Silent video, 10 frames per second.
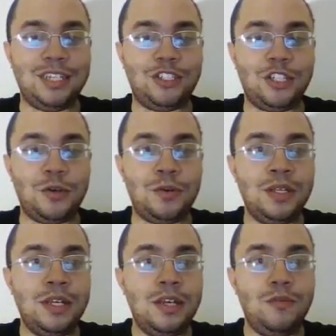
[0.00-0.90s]
So
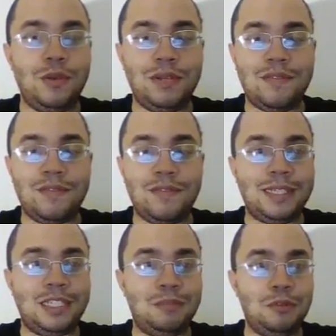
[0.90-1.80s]
we would never play
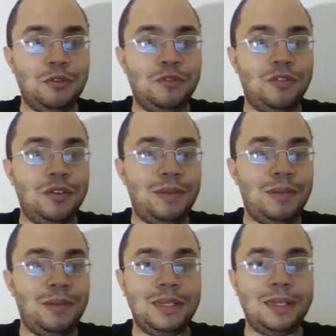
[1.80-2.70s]
this move.
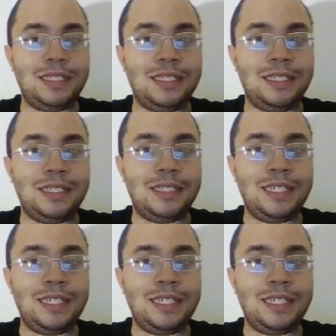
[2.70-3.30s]
Black plays here.